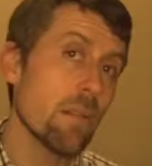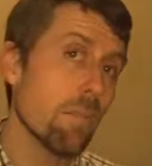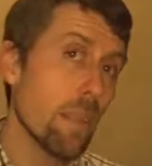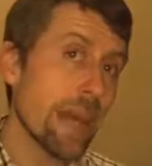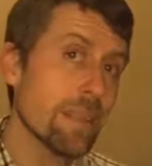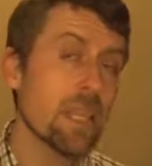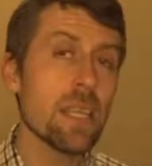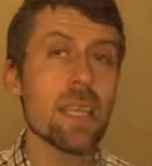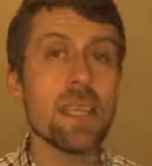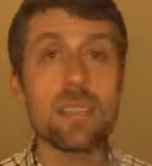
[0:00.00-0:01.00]
But
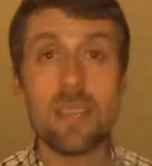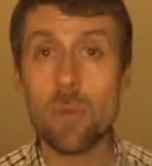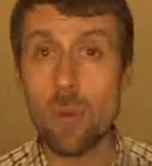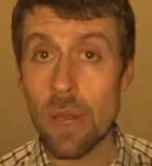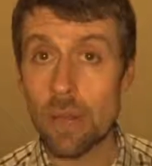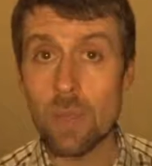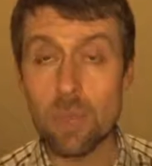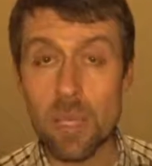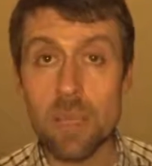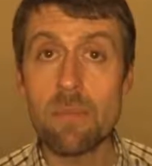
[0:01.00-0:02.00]
it's required to
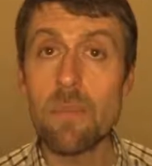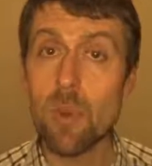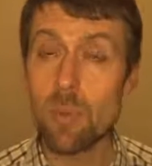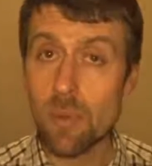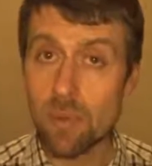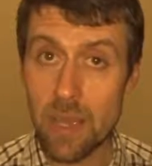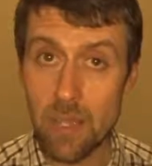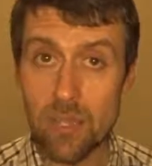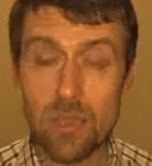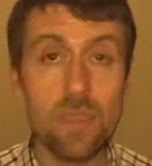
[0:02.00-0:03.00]
be more
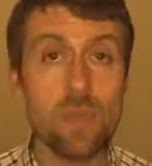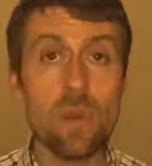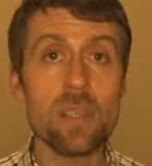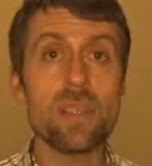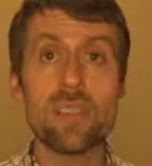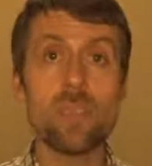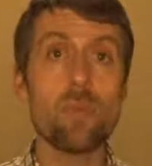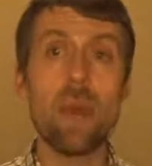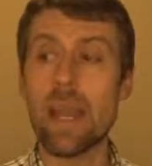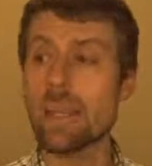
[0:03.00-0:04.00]
professional than what is
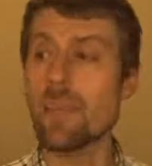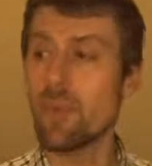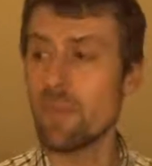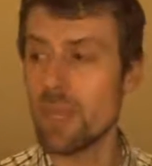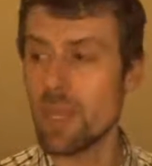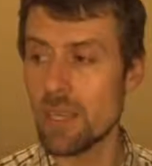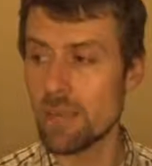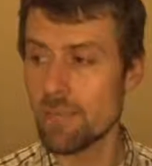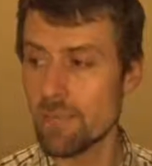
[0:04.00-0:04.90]
required over here.